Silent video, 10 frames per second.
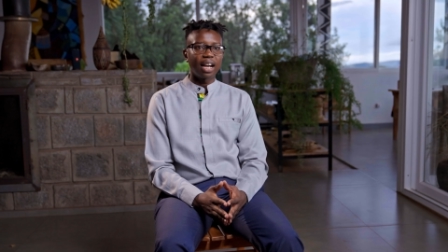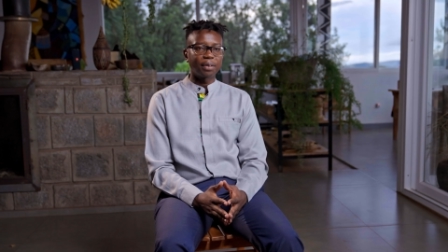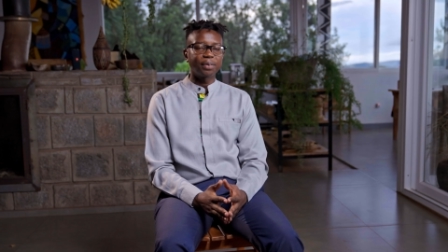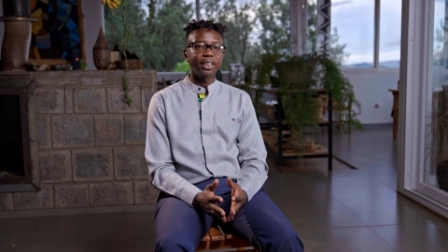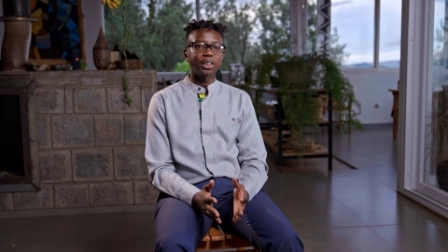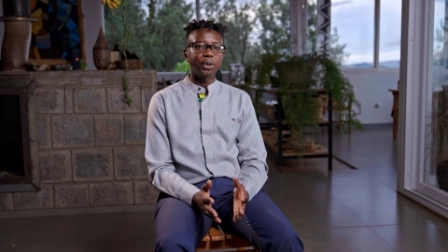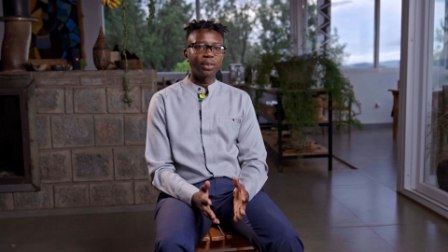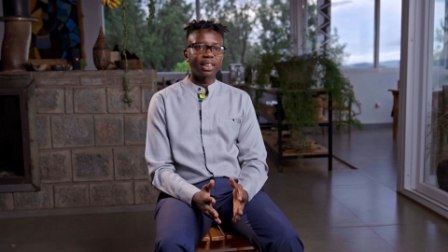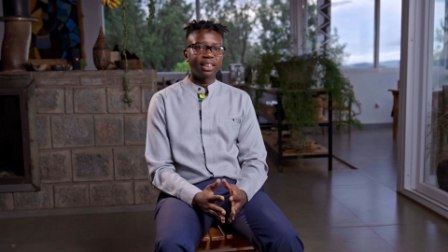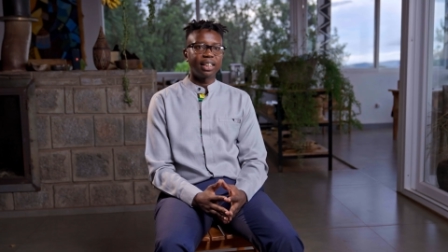affect youth
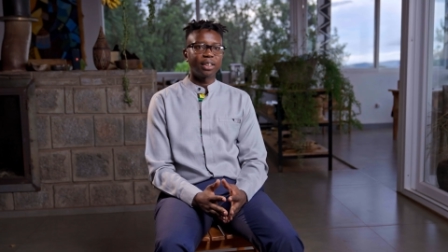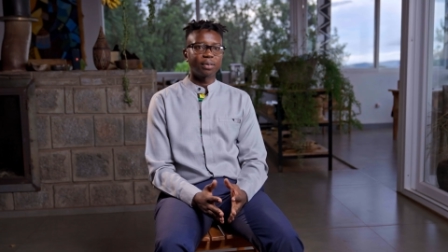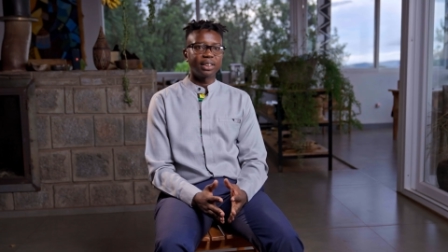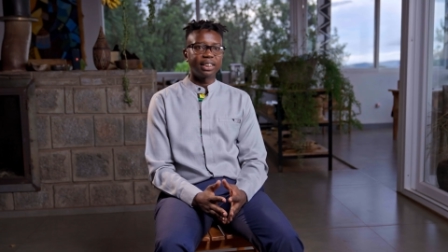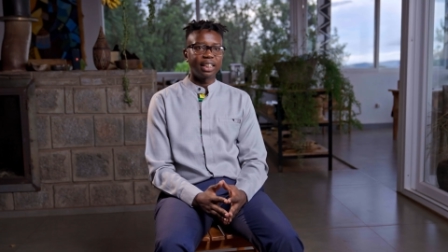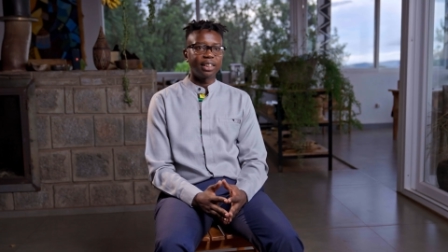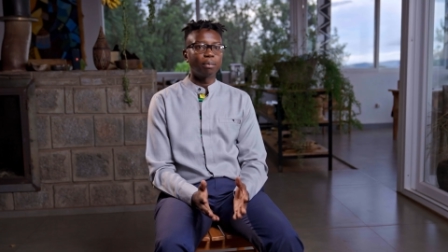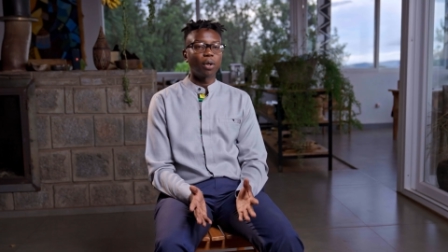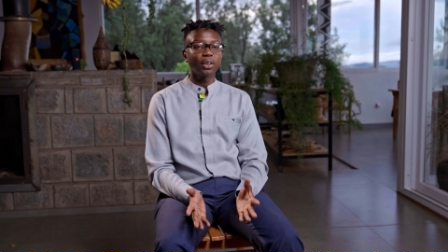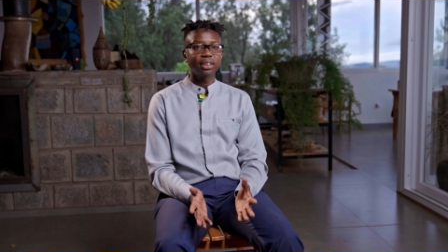at the end of the day the
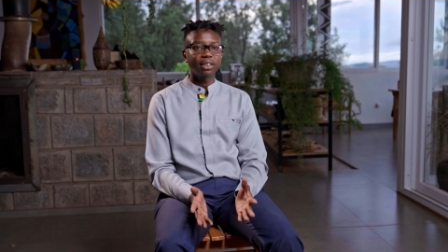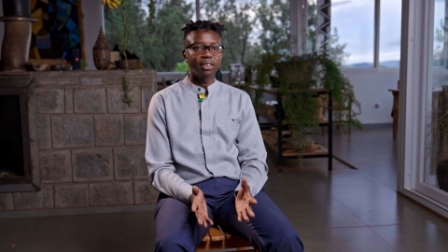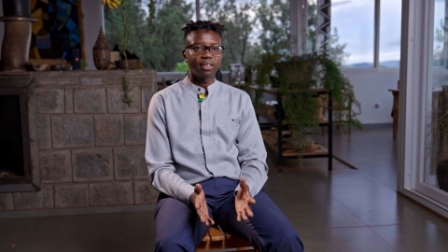most.